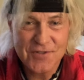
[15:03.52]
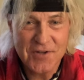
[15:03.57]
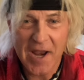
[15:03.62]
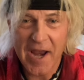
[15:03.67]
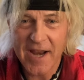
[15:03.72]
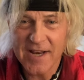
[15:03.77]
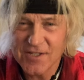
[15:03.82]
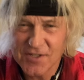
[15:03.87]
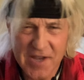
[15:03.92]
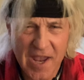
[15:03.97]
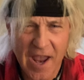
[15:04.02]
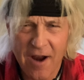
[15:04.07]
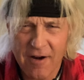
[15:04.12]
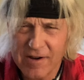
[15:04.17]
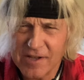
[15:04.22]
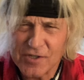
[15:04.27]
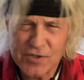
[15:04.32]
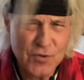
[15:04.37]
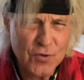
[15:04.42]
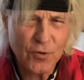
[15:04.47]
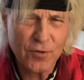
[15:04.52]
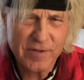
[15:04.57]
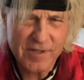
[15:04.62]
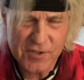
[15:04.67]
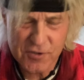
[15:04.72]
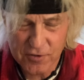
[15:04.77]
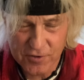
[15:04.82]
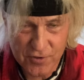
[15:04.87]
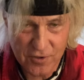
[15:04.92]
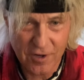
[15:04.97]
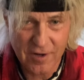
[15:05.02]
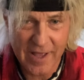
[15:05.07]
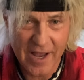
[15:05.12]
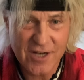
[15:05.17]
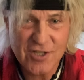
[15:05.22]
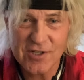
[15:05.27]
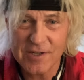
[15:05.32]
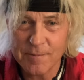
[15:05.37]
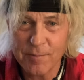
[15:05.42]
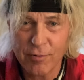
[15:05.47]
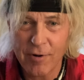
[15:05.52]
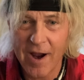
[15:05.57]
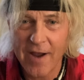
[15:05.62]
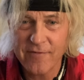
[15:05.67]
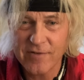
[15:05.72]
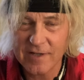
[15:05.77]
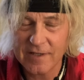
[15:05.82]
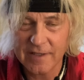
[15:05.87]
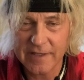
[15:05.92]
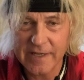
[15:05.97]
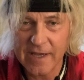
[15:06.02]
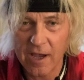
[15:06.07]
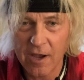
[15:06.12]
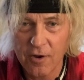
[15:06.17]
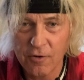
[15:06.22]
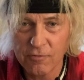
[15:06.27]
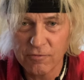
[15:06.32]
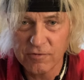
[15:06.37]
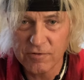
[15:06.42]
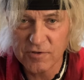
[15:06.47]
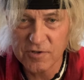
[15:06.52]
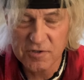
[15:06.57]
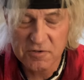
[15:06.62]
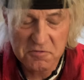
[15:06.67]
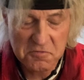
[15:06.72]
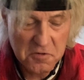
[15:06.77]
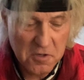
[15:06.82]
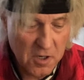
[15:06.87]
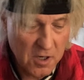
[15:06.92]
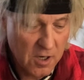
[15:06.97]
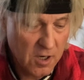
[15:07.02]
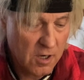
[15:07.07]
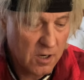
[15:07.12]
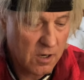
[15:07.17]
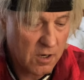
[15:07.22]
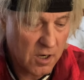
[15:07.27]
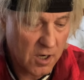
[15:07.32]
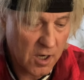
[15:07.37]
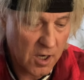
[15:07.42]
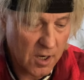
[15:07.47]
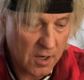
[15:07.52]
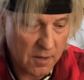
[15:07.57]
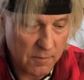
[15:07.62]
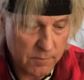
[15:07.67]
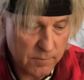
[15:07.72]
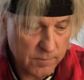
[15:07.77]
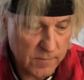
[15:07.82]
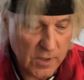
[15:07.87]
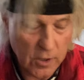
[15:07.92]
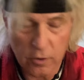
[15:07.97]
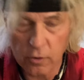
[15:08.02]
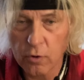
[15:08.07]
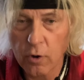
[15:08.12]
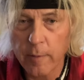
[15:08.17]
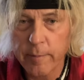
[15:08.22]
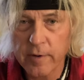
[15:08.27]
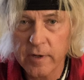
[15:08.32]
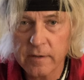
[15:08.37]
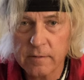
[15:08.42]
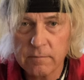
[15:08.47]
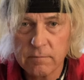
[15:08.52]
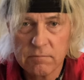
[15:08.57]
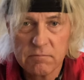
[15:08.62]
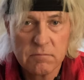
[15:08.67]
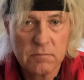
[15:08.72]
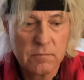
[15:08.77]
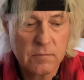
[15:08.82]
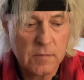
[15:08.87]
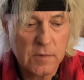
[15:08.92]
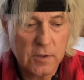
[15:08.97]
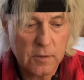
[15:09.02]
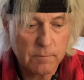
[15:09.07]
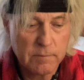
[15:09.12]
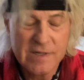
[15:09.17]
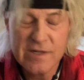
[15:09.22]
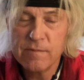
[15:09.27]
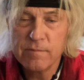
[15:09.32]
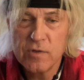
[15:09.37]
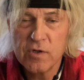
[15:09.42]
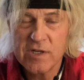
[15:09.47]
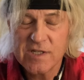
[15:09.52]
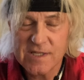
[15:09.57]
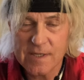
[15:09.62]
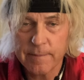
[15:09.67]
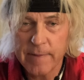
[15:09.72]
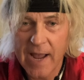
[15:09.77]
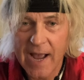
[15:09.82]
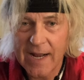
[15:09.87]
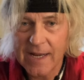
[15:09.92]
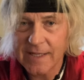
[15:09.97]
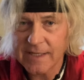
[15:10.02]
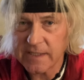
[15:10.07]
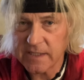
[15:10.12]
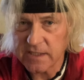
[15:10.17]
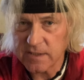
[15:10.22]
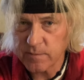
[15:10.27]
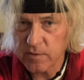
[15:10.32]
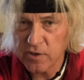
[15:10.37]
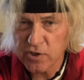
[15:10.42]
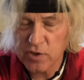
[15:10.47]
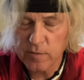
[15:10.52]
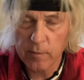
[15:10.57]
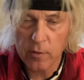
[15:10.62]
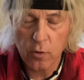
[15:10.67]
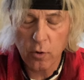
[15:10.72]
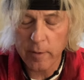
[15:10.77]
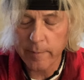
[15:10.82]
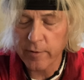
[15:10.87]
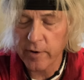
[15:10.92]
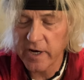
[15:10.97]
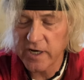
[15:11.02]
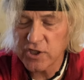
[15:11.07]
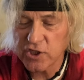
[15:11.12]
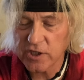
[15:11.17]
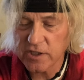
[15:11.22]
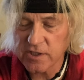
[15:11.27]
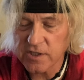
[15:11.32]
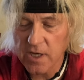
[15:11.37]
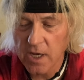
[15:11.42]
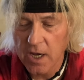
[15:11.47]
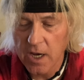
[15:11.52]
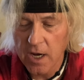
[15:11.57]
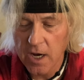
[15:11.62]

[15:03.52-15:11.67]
states, counties, school districts are all actually privately owned, uh, you know, corporate municipalities, municipal corporations,